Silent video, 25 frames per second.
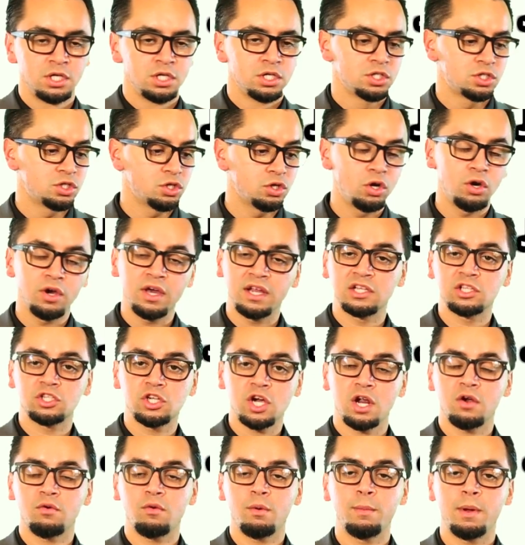So go ahead and
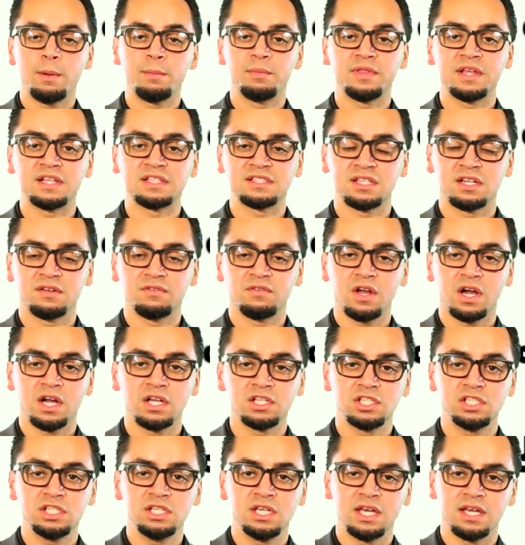try to remember that set of
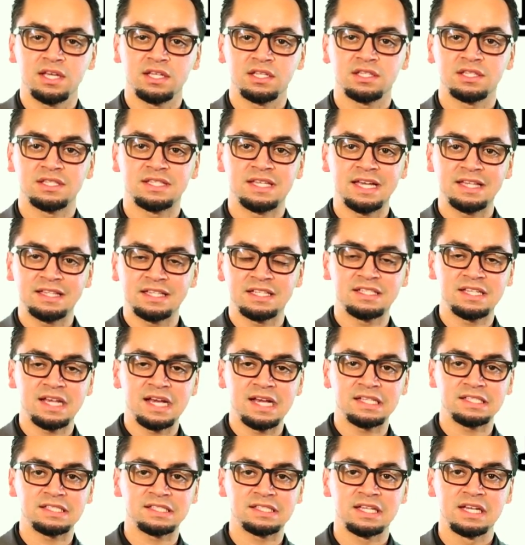kanji, take the
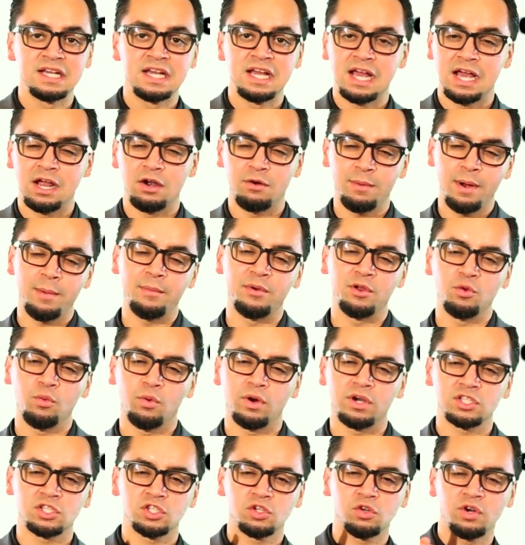test, and remember you
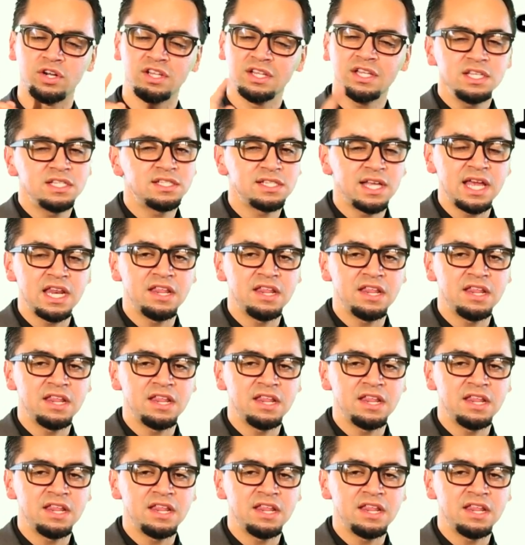wanna score at least